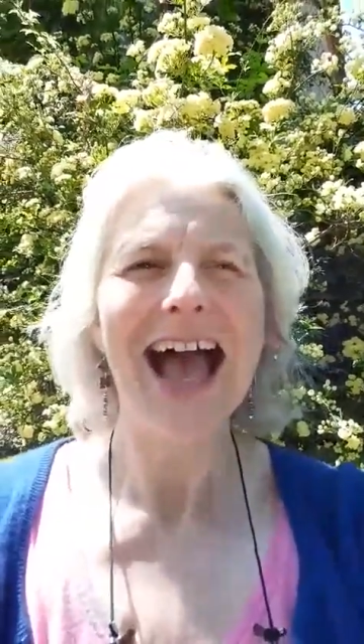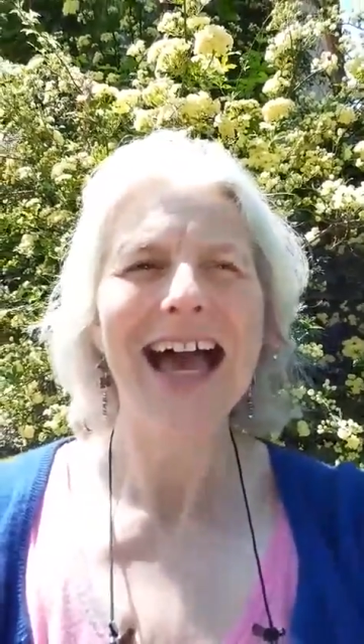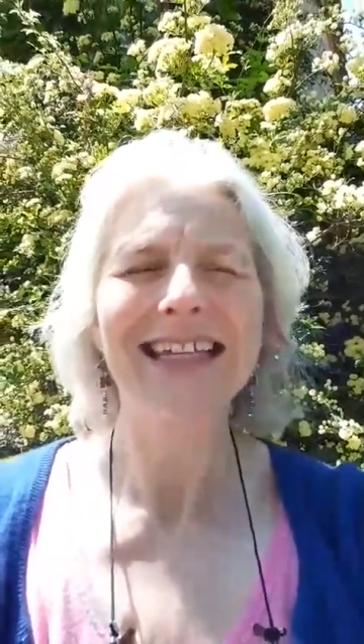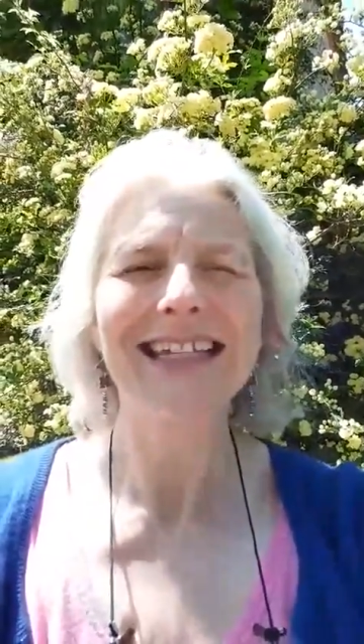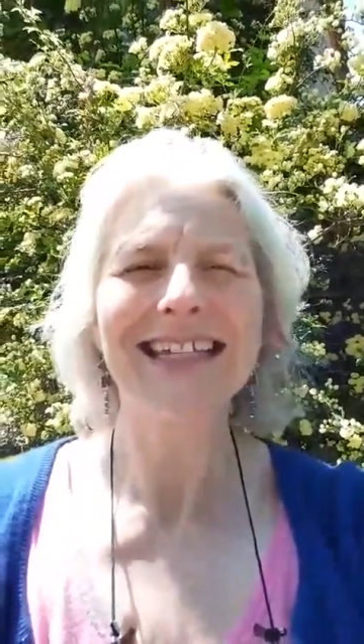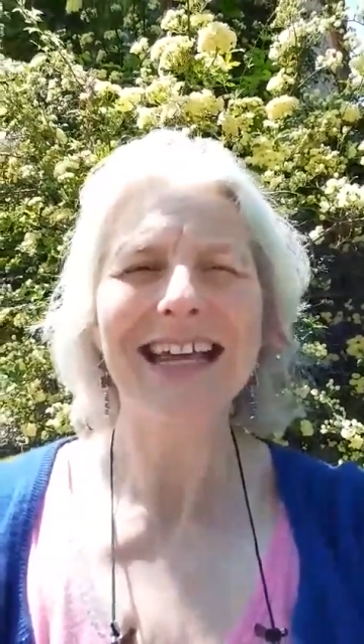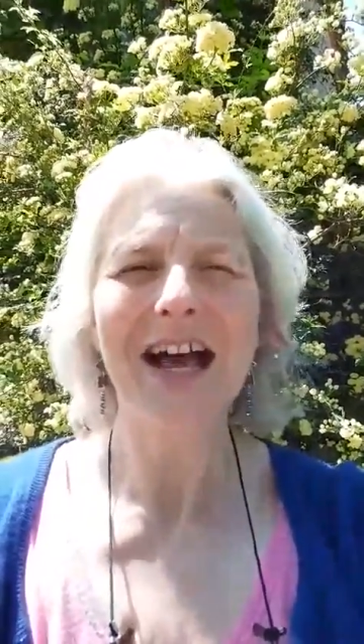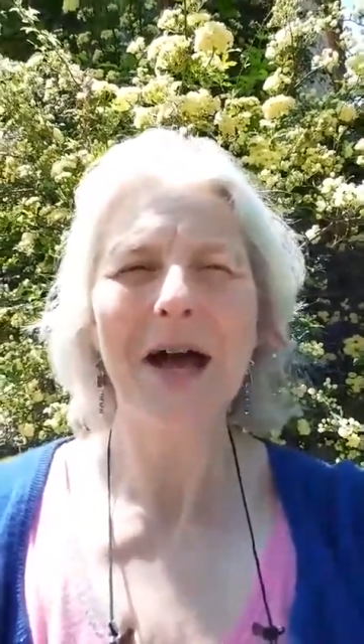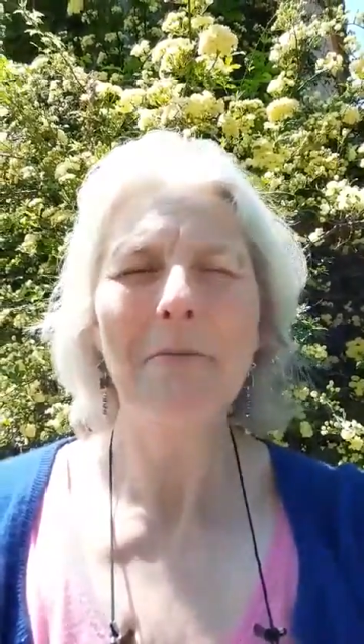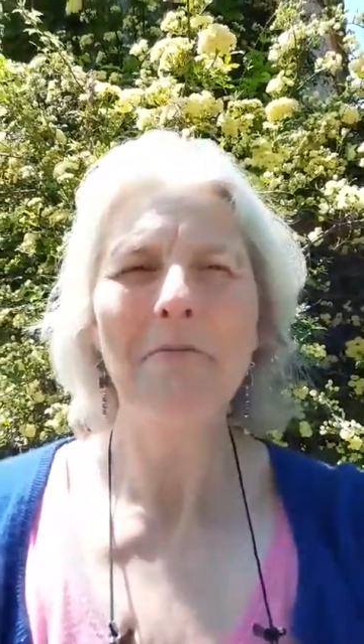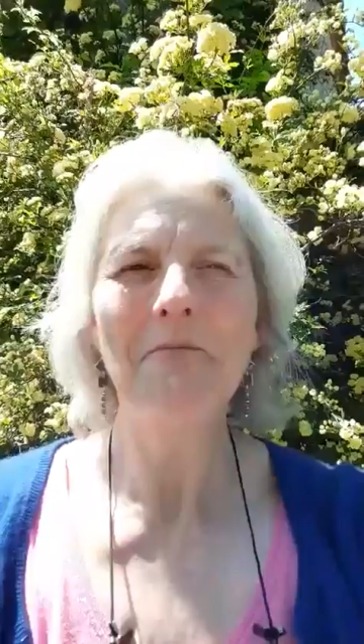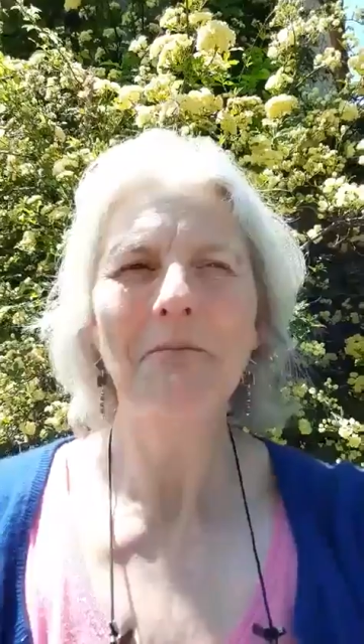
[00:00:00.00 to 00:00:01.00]

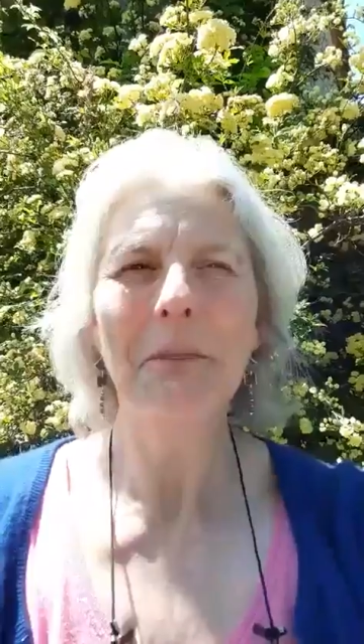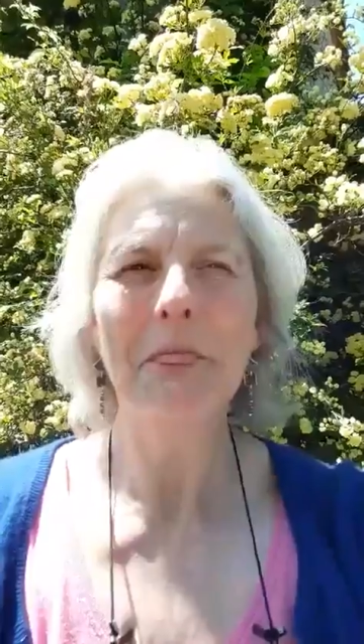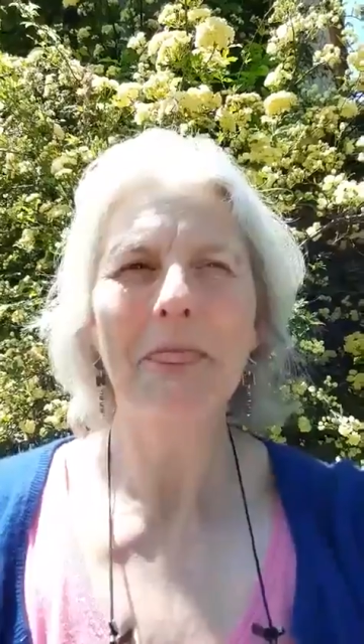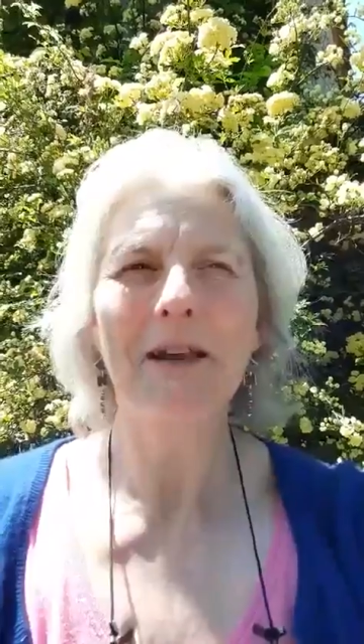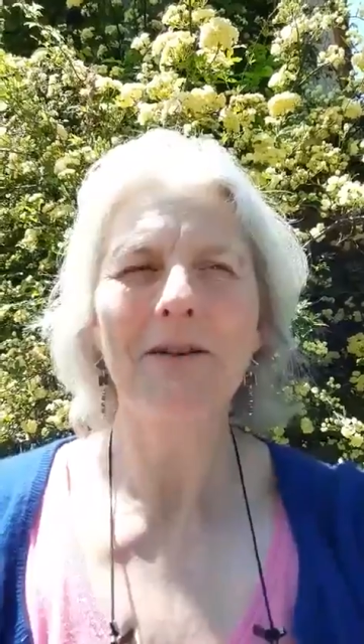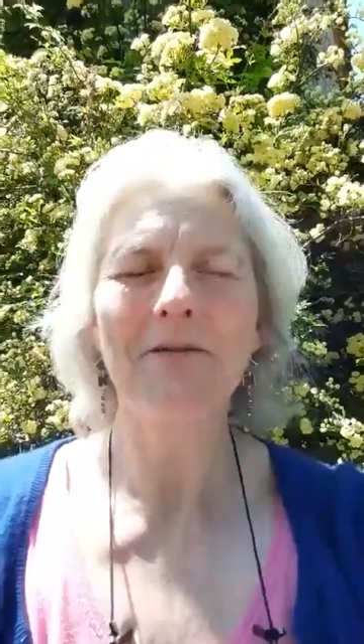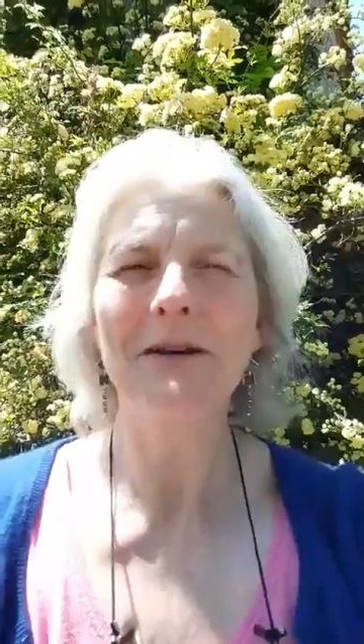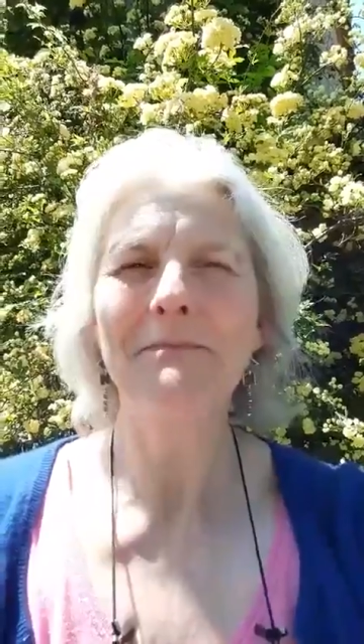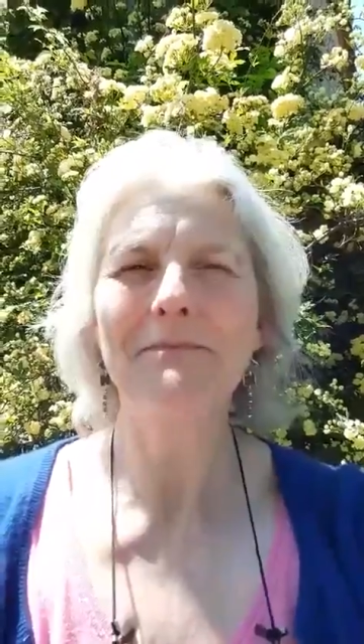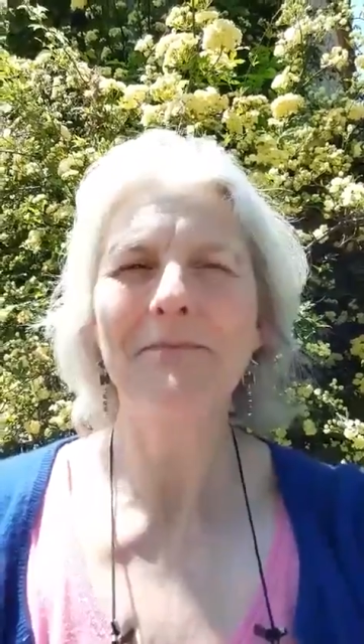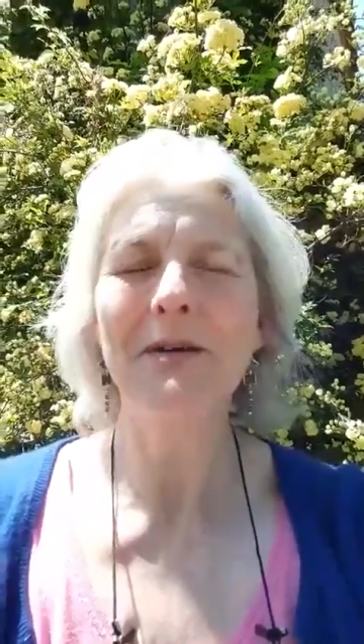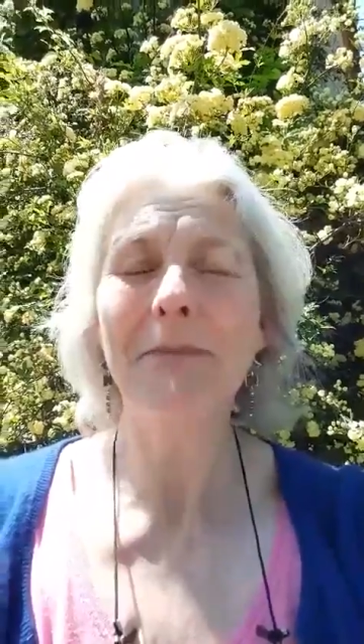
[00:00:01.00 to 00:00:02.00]
And we